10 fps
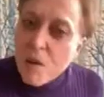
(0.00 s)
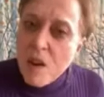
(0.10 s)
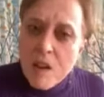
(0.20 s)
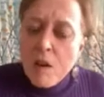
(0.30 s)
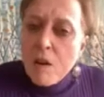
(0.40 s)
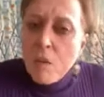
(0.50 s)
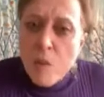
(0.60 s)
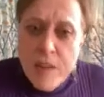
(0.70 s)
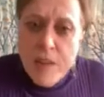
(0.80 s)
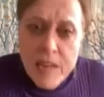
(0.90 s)
And
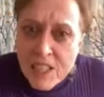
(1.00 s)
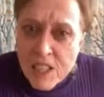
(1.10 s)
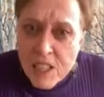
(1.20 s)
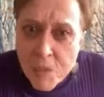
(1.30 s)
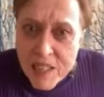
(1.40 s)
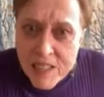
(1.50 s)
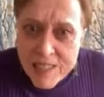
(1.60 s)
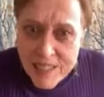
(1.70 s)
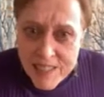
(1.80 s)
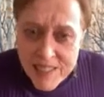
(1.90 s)
when I actually went
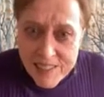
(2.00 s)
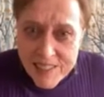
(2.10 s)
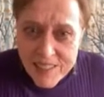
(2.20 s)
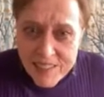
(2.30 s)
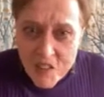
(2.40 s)
and did it,